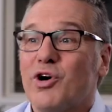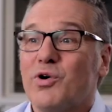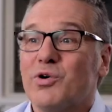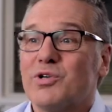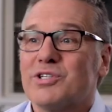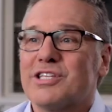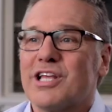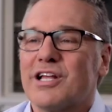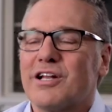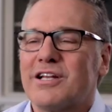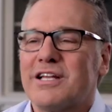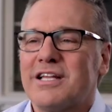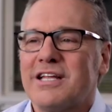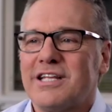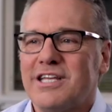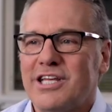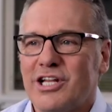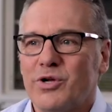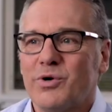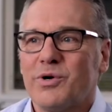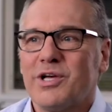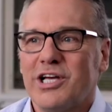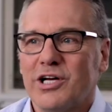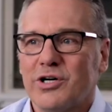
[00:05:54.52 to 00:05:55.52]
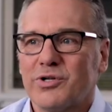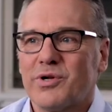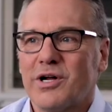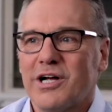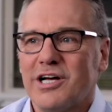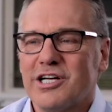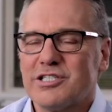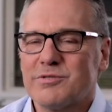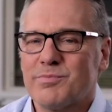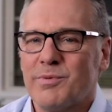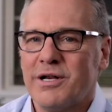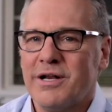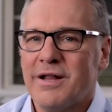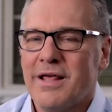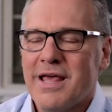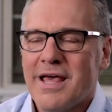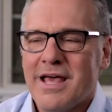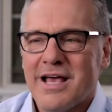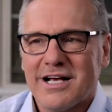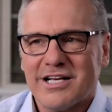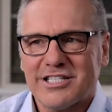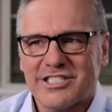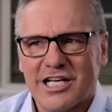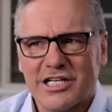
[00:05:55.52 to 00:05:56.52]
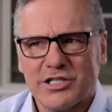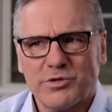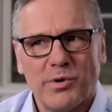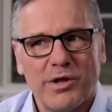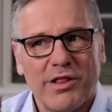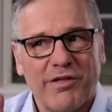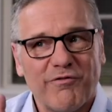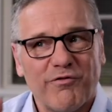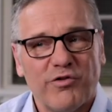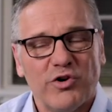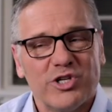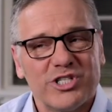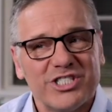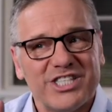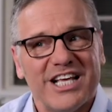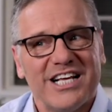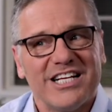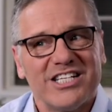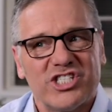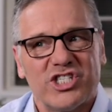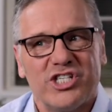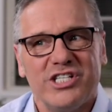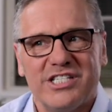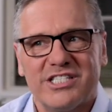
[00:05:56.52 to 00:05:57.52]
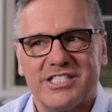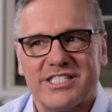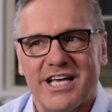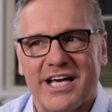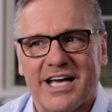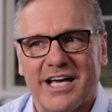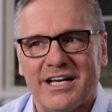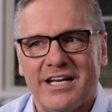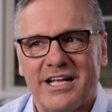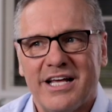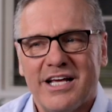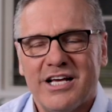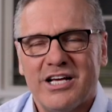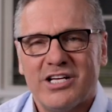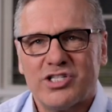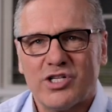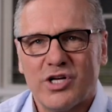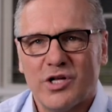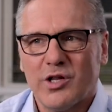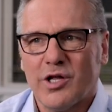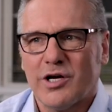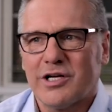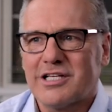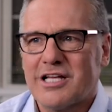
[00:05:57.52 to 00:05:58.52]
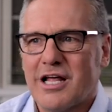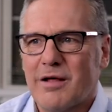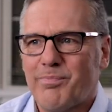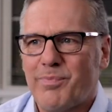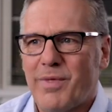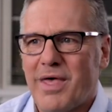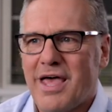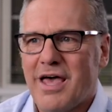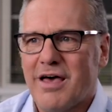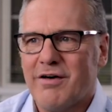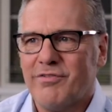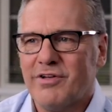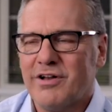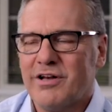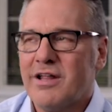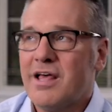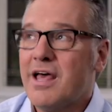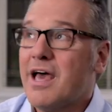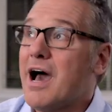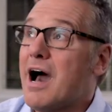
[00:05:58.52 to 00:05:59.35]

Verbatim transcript: those that, you know, killed her husband, because that's one of the first things she said. She looked up to heaven,